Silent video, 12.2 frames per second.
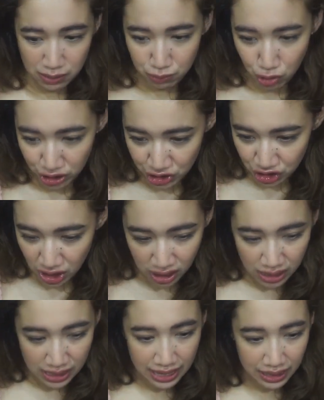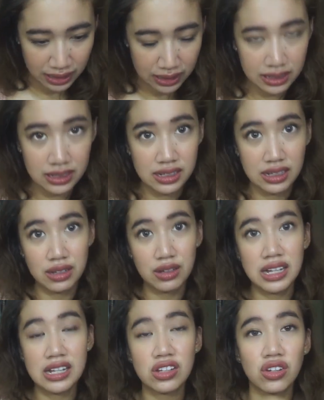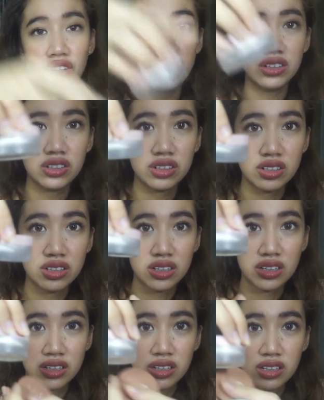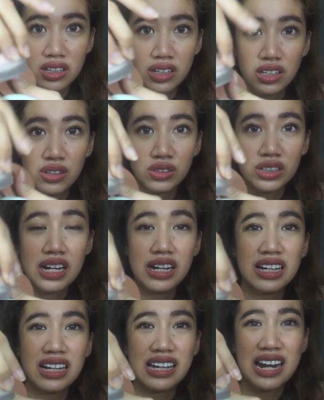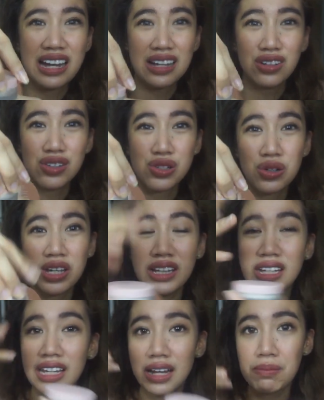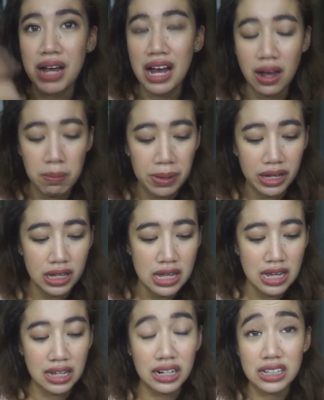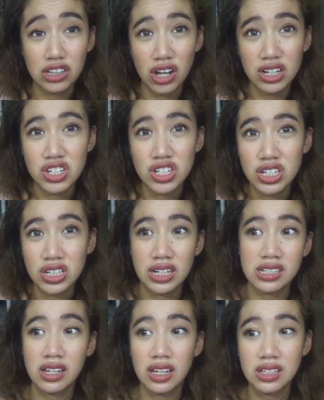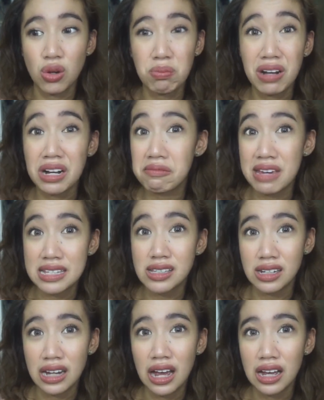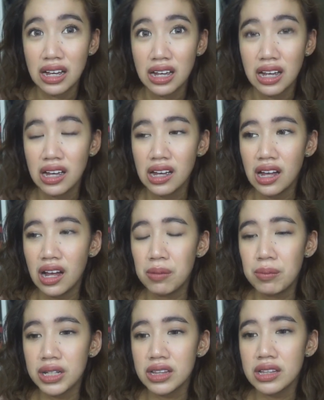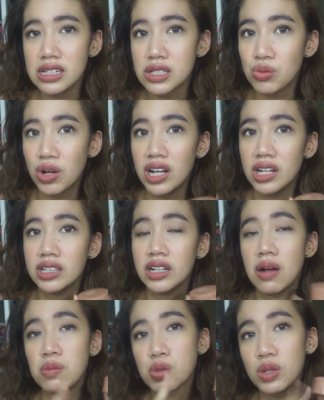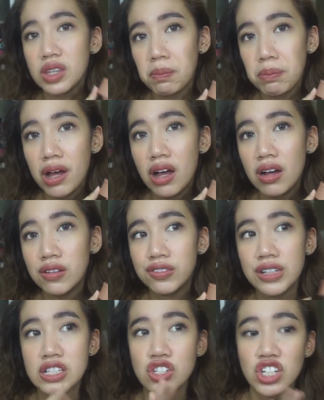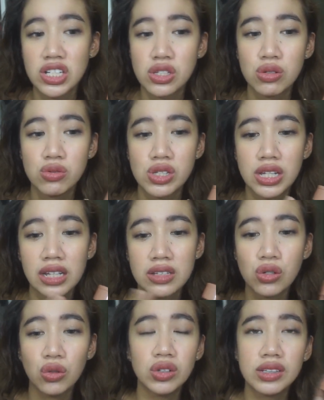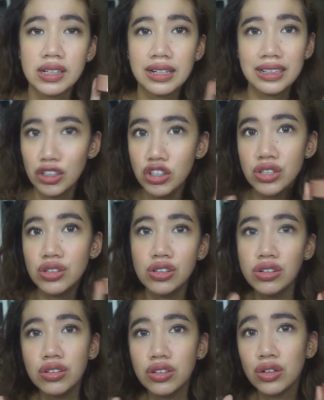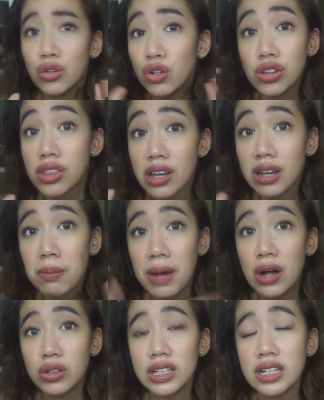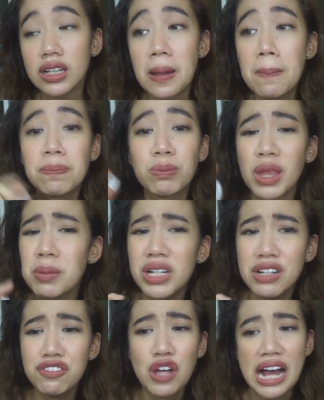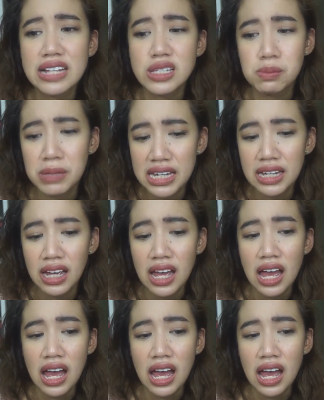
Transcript: More jar-like. Yung ganto. Yung talagang ginaganon. So hindi ka makakapag-retouch kasi sobrang messy niya. But this one comes with a puff. It's translucent. So yun yung good thing about it. But if you ask me,